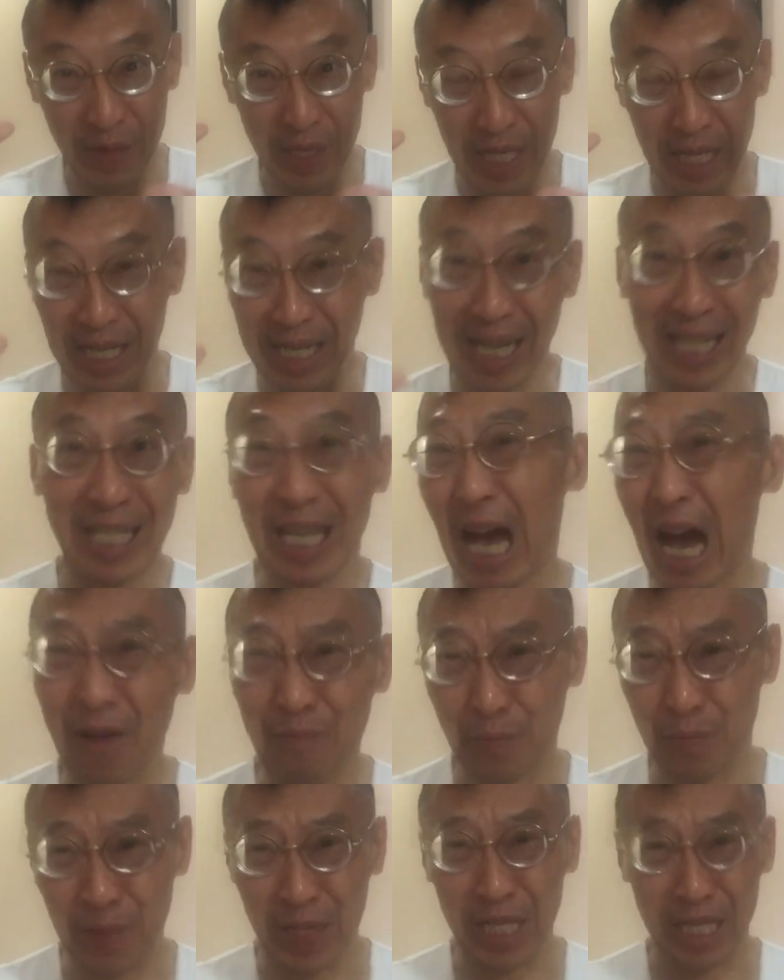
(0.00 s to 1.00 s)
million. That's half
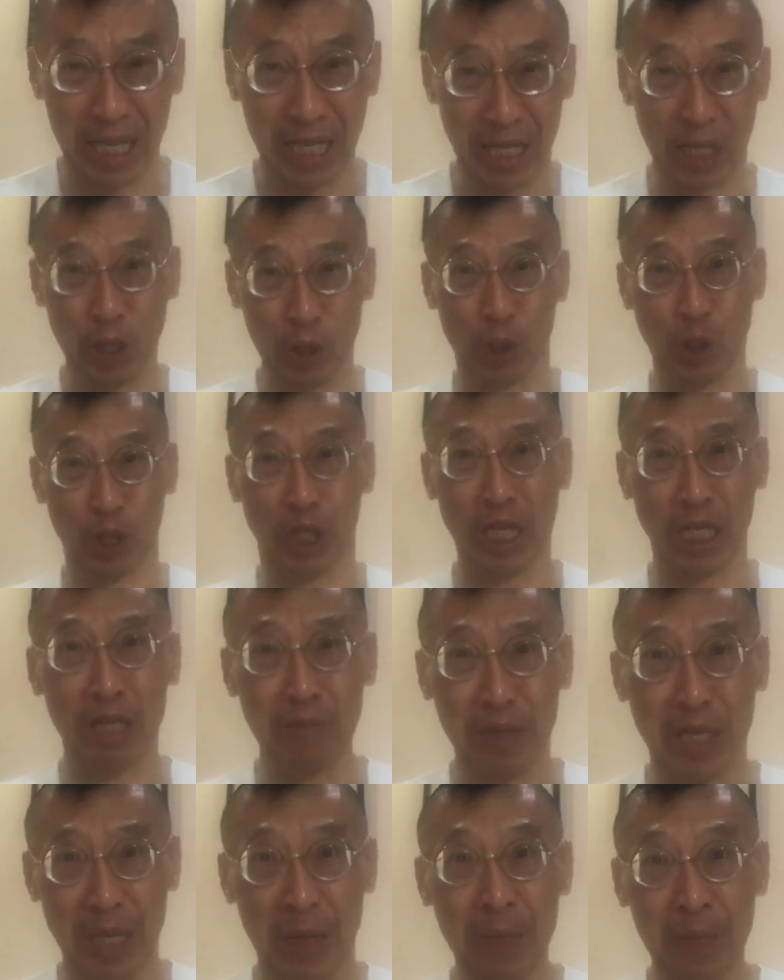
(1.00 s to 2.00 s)
a billion, ladies and
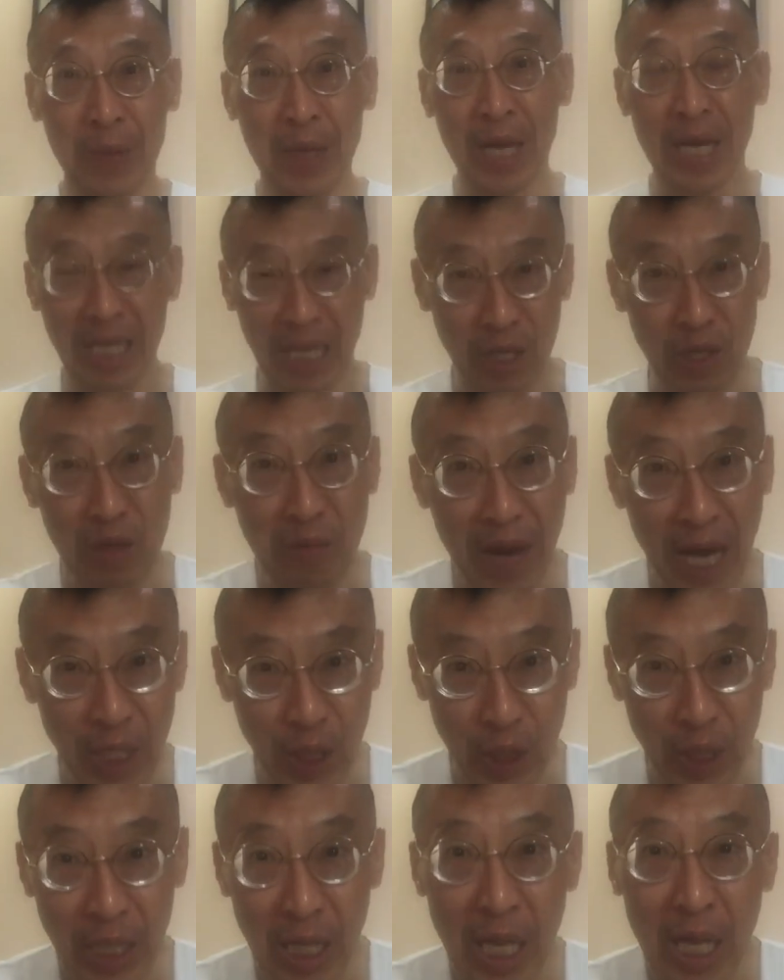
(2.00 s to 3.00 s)
gentlemen. Can you
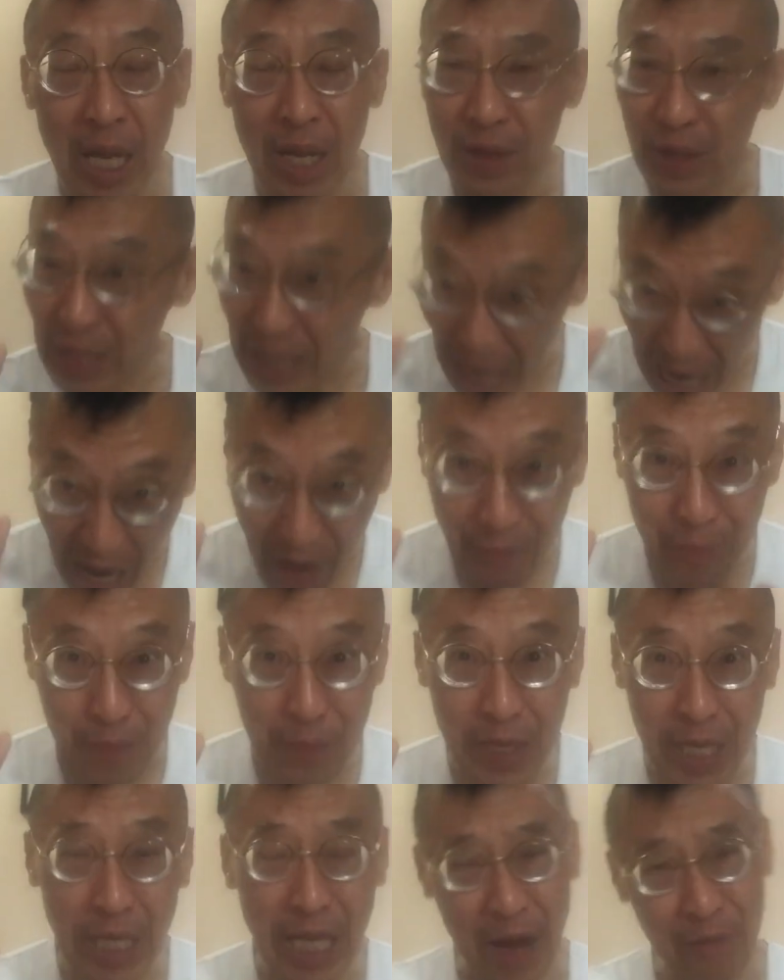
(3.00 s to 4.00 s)
imagine? This half a
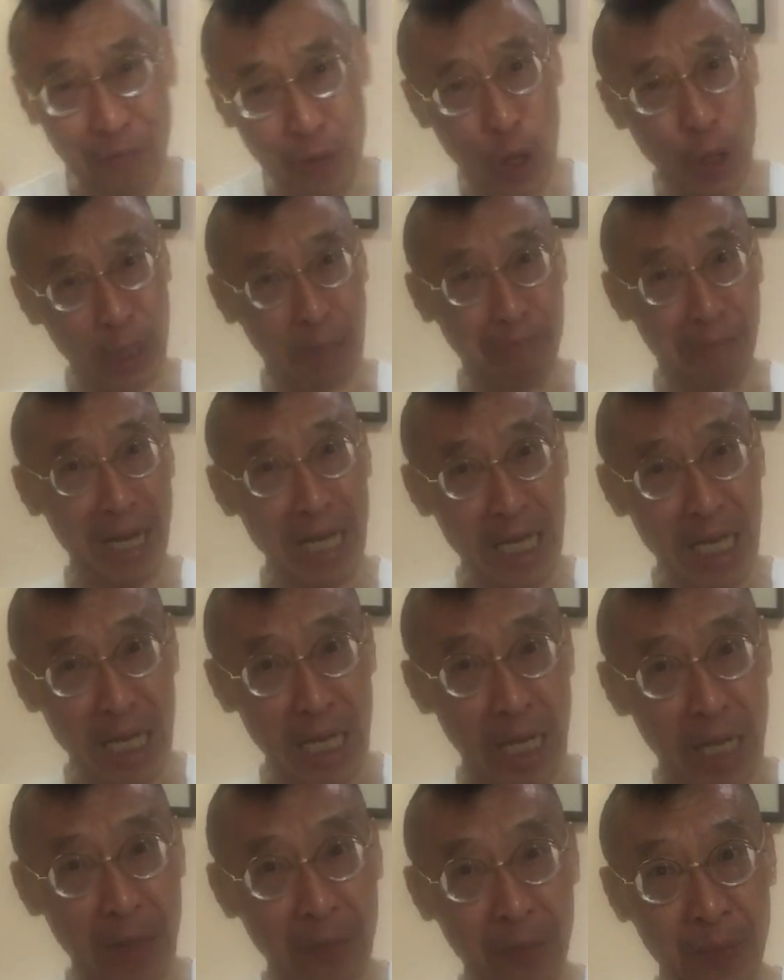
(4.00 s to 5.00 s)
billion have lost money